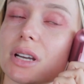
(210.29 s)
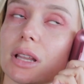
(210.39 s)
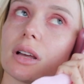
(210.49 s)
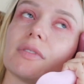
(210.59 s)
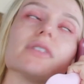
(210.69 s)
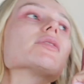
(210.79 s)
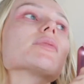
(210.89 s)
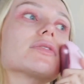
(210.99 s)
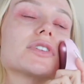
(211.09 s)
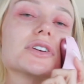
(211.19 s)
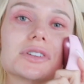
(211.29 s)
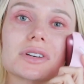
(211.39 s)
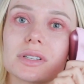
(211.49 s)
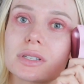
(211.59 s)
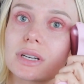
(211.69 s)
I love it from the fridge
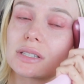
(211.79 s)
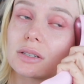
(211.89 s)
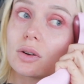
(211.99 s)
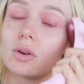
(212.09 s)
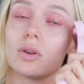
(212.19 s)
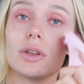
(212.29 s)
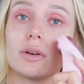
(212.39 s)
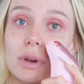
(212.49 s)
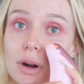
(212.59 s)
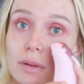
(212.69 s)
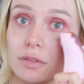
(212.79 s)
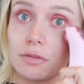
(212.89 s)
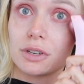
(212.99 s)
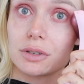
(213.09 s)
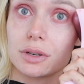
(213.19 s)
because it's nice and cold. We don't have a
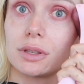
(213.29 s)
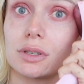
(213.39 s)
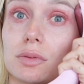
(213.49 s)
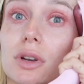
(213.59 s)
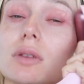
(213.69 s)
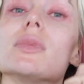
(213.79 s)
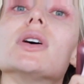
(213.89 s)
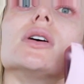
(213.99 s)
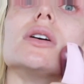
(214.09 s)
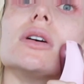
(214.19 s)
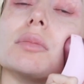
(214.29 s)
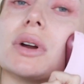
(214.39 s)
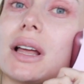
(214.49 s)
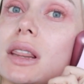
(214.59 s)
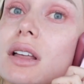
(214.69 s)
freezer in this room, but
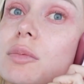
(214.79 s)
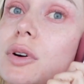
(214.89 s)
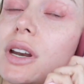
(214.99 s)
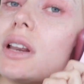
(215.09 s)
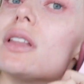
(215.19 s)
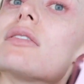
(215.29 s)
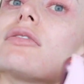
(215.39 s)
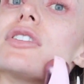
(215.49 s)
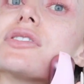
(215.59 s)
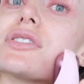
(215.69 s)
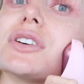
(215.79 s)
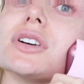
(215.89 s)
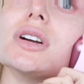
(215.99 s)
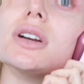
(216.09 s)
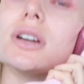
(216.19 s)
I love putting it in the freezer.
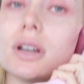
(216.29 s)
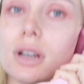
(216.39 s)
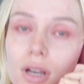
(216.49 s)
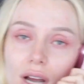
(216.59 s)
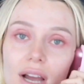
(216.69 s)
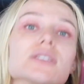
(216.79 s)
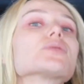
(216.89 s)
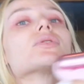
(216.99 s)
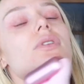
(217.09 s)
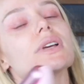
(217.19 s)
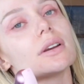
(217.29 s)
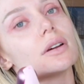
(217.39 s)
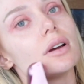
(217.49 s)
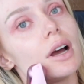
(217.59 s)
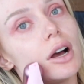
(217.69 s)
Ice rolling
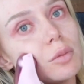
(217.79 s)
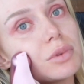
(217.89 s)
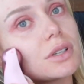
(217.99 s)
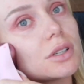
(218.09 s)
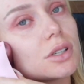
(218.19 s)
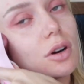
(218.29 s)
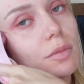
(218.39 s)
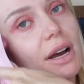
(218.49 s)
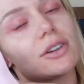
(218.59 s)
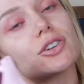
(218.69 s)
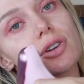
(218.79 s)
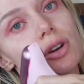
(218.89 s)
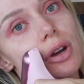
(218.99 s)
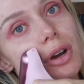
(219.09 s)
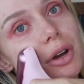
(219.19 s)
helps so much
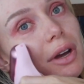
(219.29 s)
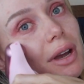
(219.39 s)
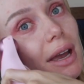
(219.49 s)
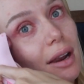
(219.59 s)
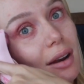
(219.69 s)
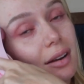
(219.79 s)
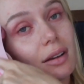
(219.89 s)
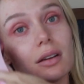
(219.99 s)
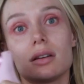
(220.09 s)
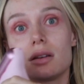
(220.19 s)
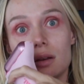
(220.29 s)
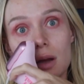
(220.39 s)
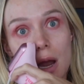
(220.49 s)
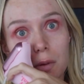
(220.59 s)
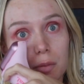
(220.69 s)
and
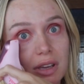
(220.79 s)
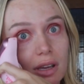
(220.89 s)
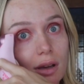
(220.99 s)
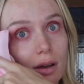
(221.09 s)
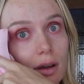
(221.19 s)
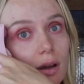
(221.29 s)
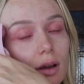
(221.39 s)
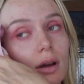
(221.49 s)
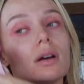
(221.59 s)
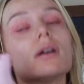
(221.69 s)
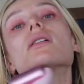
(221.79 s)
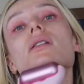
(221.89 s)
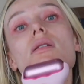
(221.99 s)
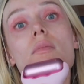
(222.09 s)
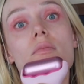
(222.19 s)
I will be
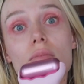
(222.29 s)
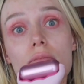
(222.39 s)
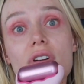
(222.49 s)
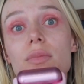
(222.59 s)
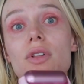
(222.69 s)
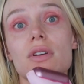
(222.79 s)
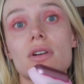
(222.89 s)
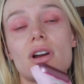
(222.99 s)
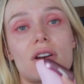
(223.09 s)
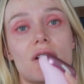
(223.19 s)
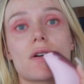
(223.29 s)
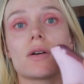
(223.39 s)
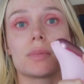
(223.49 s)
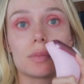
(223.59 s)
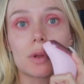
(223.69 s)
pretty bloated. I already know I'll
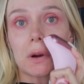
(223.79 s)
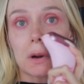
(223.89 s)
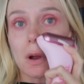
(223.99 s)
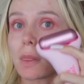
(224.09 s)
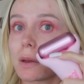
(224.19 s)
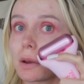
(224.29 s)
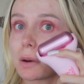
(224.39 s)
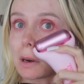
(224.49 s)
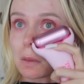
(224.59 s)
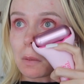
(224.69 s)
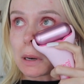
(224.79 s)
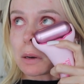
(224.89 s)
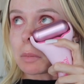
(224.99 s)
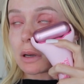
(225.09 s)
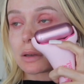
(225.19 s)
be bloated on the day of the wedding
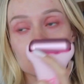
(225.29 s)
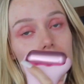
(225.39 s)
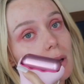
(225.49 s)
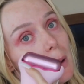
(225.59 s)
because